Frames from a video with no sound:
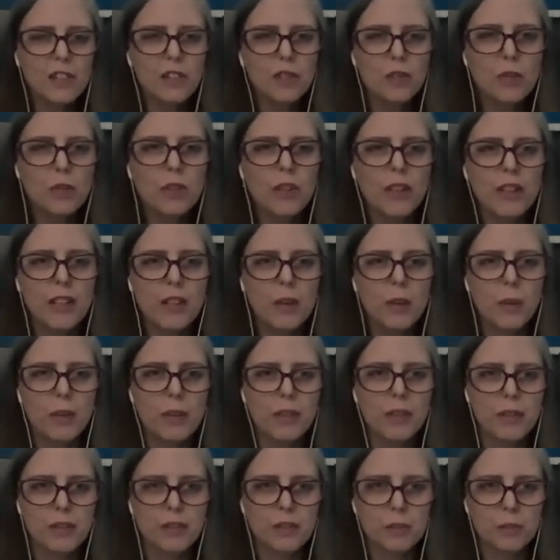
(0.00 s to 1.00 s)
do like when
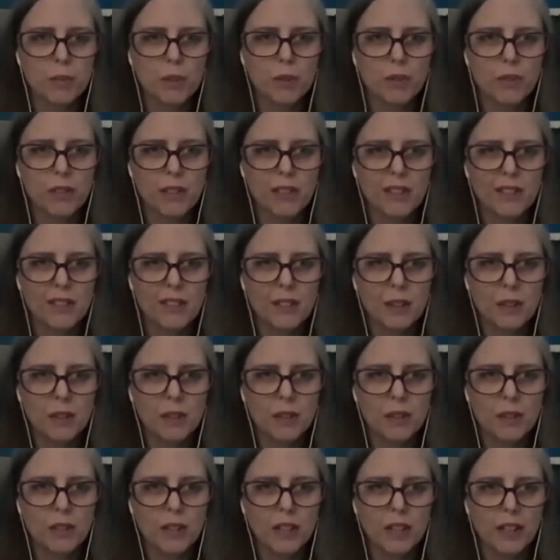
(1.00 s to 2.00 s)
there's movies that
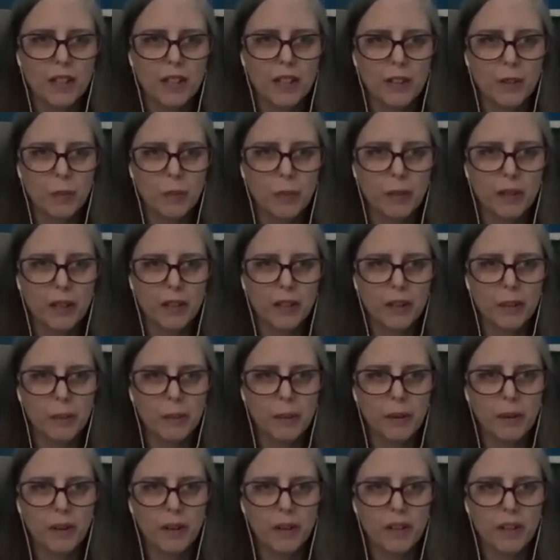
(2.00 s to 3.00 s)
you can kind of pick it
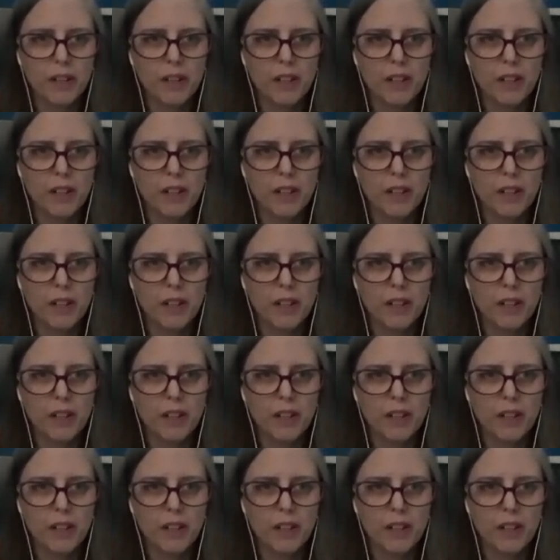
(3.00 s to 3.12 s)
apart